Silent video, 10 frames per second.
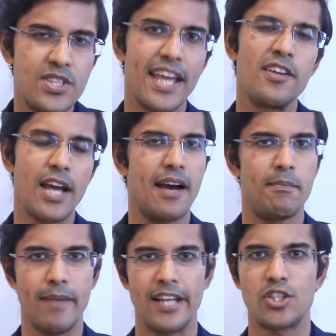day you
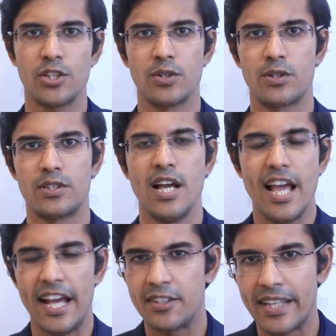have matured
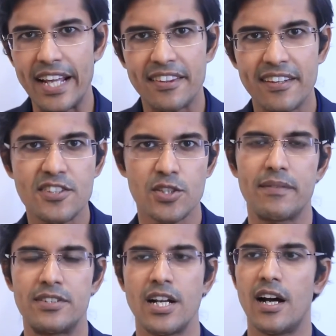and get things you
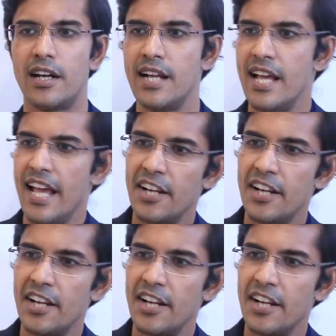have done.